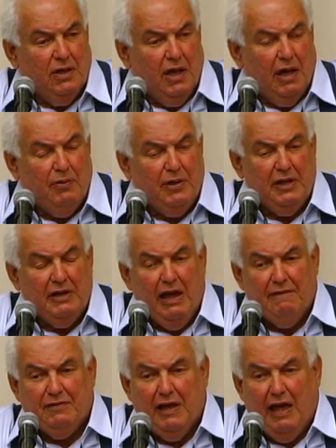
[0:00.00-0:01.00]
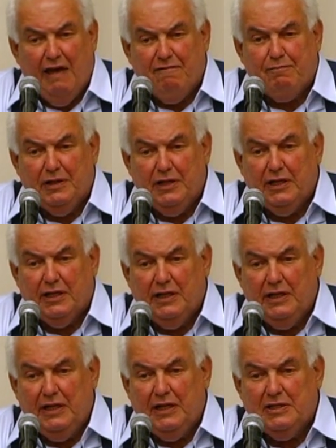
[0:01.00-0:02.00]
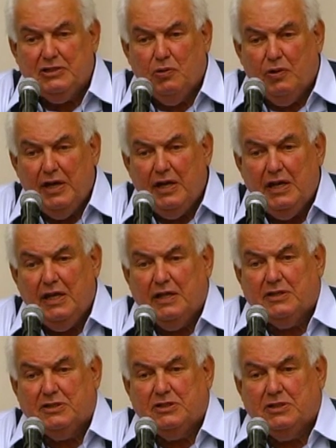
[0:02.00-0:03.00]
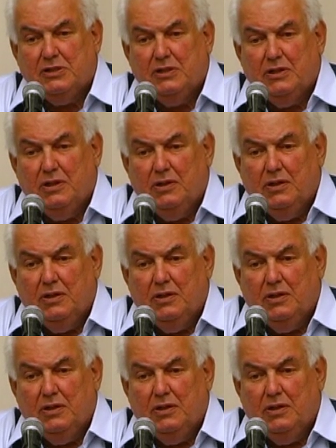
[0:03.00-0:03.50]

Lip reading: And we didn't have to have political leaders who are idiots.